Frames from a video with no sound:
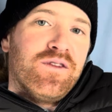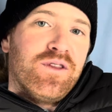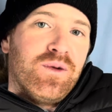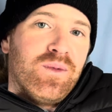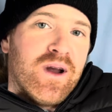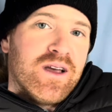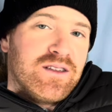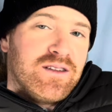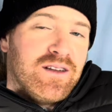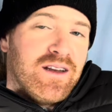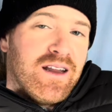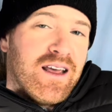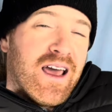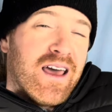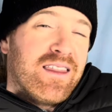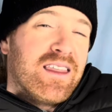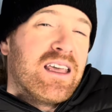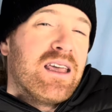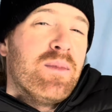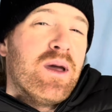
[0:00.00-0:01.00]
the rest of the day. I
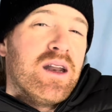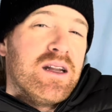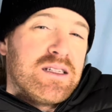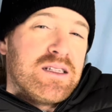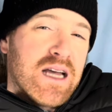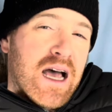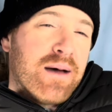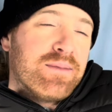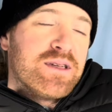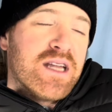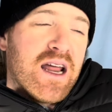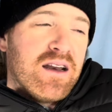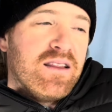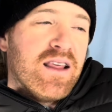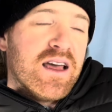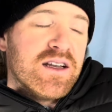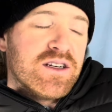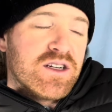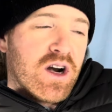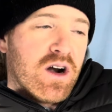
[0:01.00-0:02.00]
think he made a top 10 in
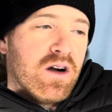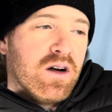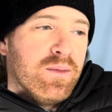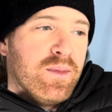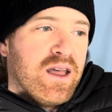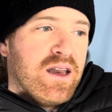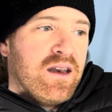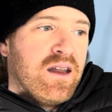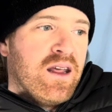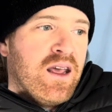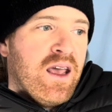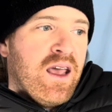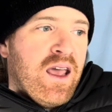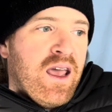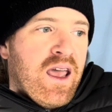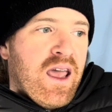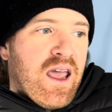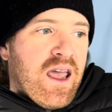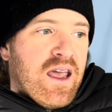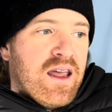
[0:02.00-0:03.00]
that tournament.
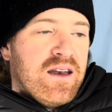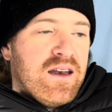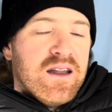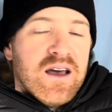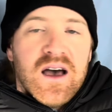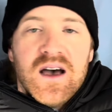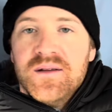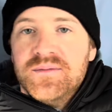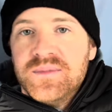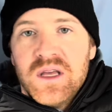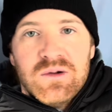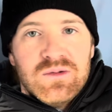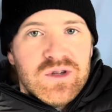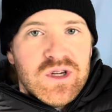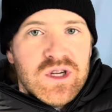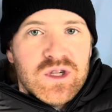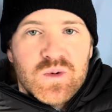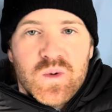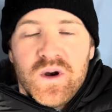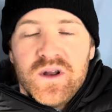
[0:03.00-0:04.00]
And uh, it was
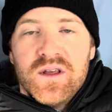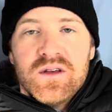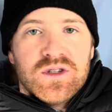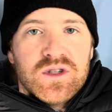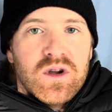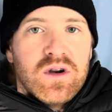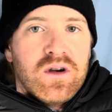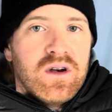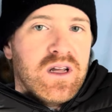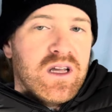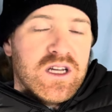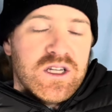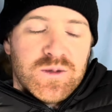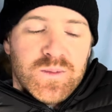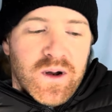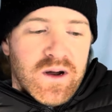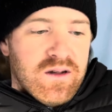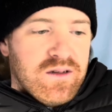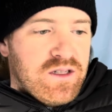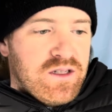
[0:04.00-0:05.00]
just one of those learning
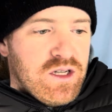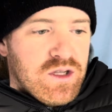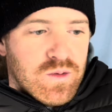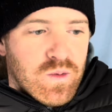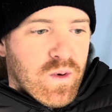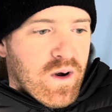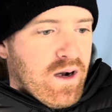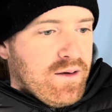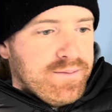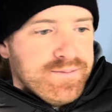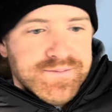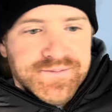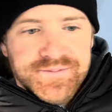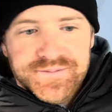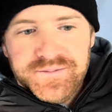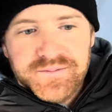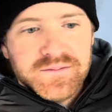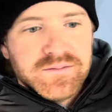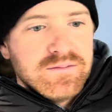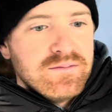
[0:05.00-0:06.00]
experiences where
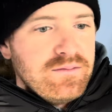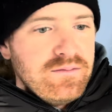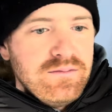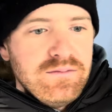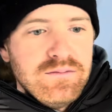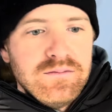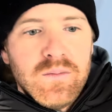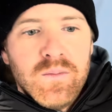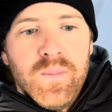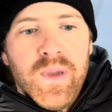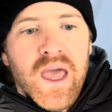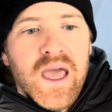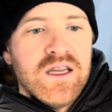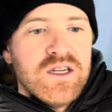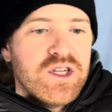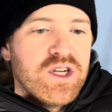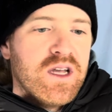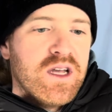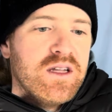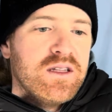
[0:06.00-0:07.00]

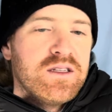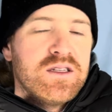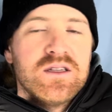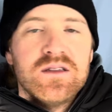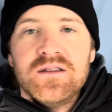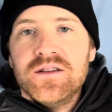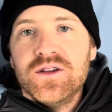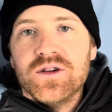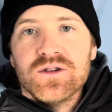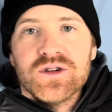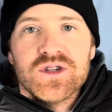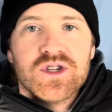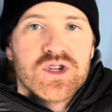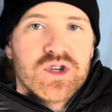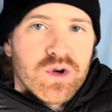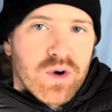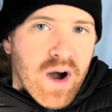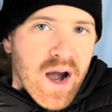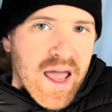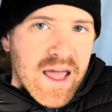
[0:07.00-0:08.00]
patience, your
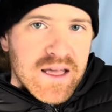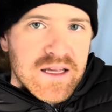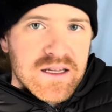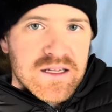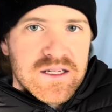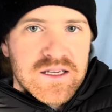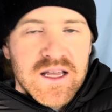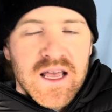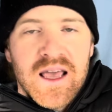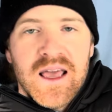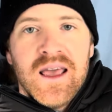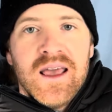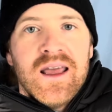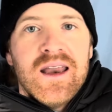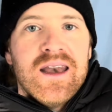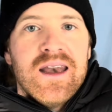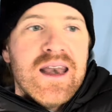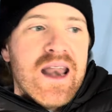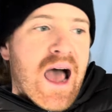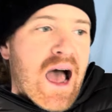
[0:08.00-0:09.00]
strengths,
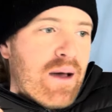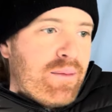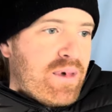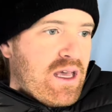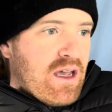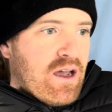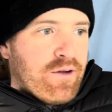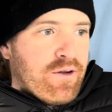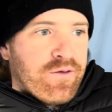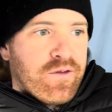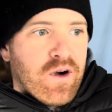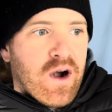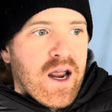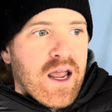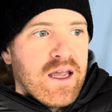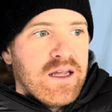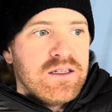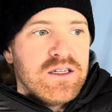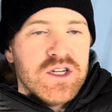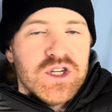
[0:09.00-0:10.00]
not being
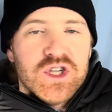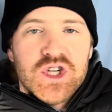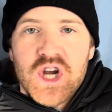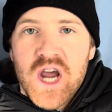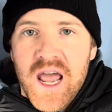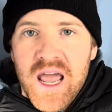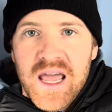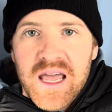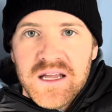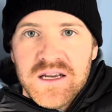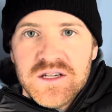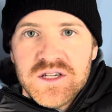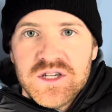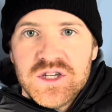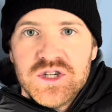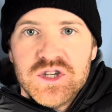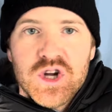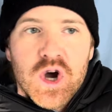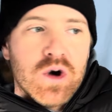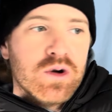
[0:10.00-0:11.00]
afraid to change,
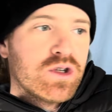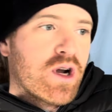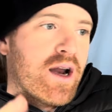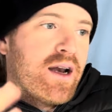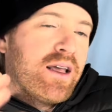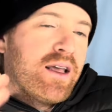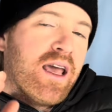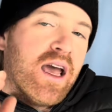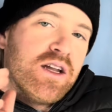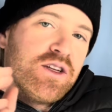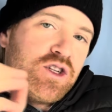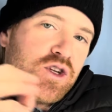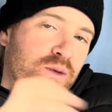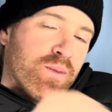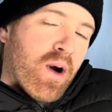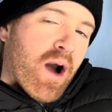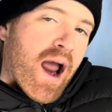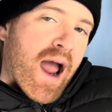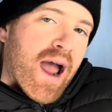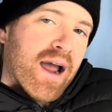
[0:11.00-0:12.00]
don't try to catch your
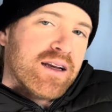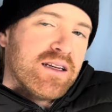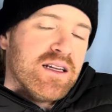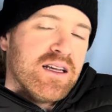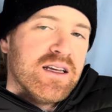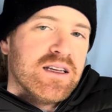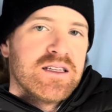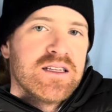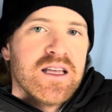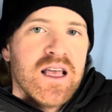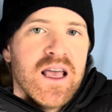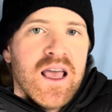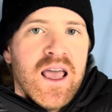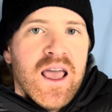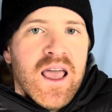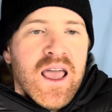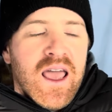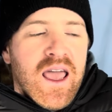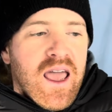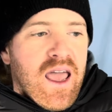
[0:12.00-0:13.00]
practice,
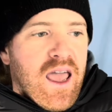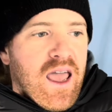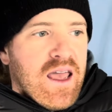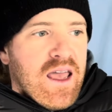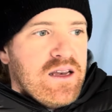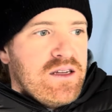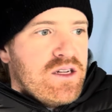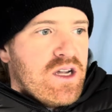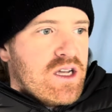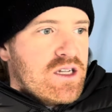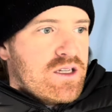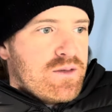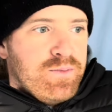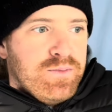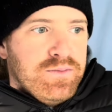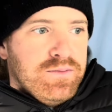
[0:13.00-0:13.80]
and just